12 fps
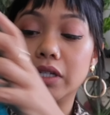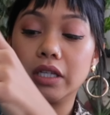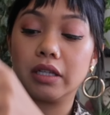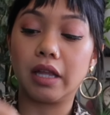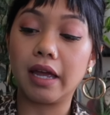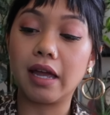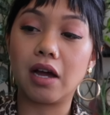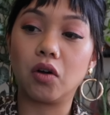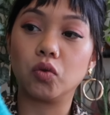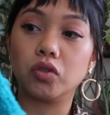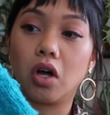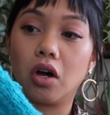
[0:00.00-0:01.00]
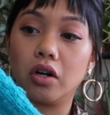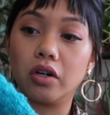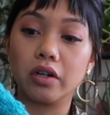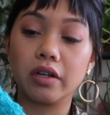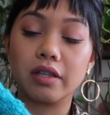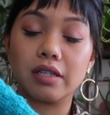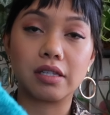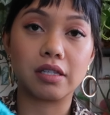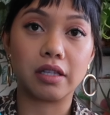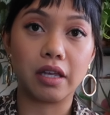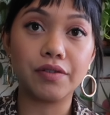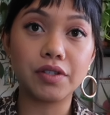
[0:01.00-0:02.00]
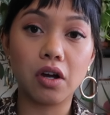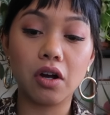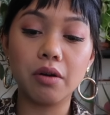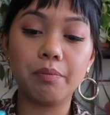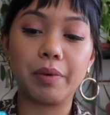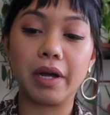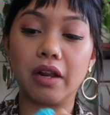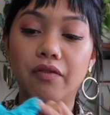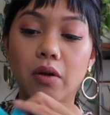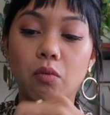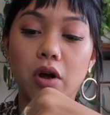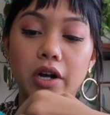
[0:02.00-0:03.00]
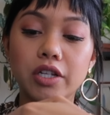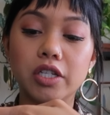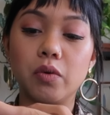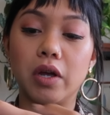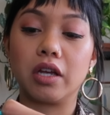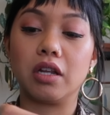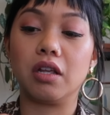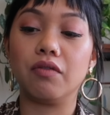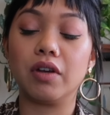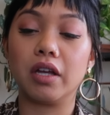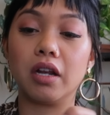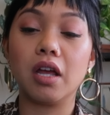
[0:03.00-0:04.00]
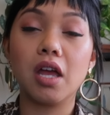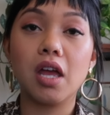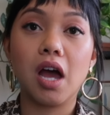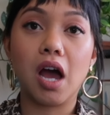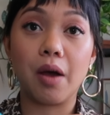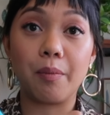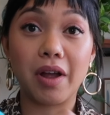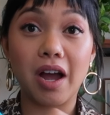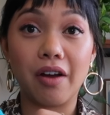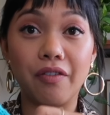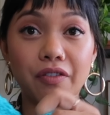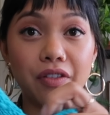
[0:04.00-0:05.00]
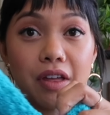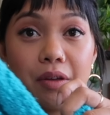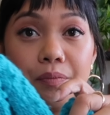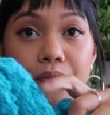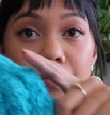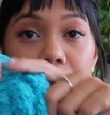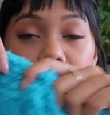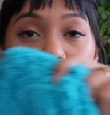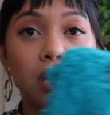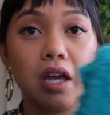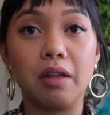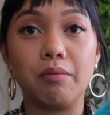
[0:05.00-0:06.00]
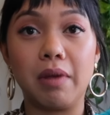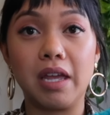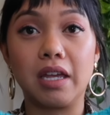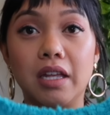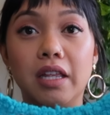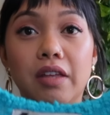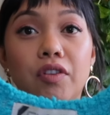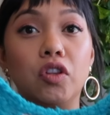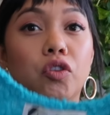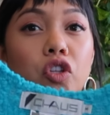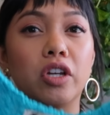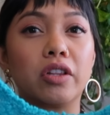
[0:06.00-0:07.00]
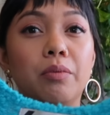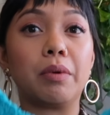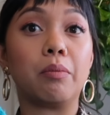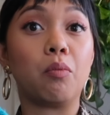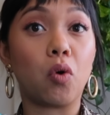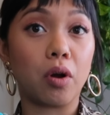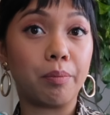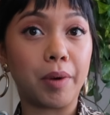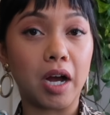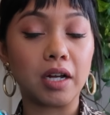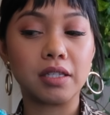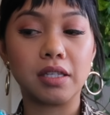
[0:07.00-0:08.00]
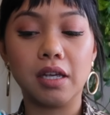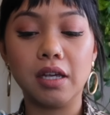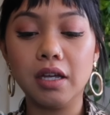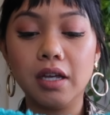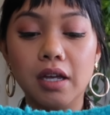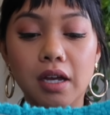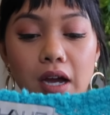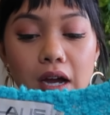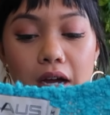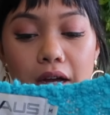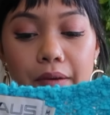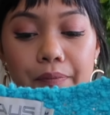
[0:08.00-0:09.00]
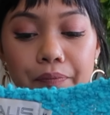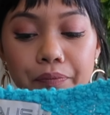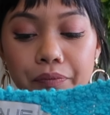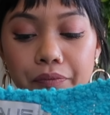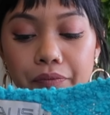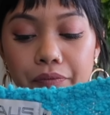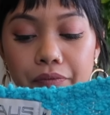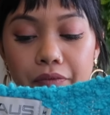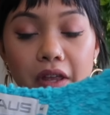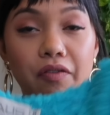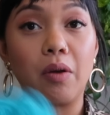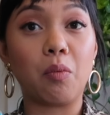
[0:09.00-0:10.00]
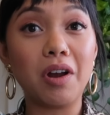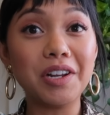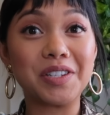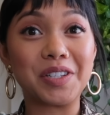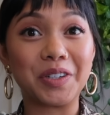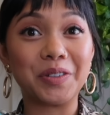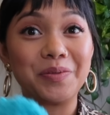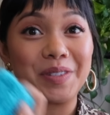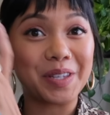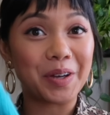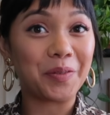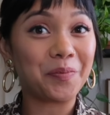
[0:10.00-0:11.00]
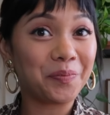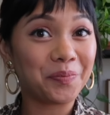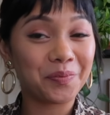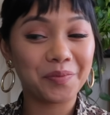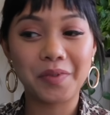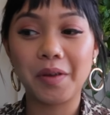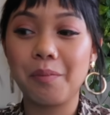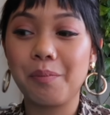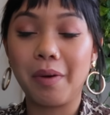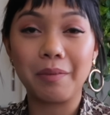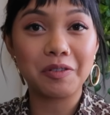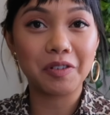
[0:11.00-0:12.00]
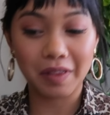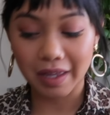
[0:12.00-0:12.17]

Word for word: really like how long the sleeves are but if i wanted to i could even um, cuff them and make it even look a little bit more boxy um, if i wanted to so pumped for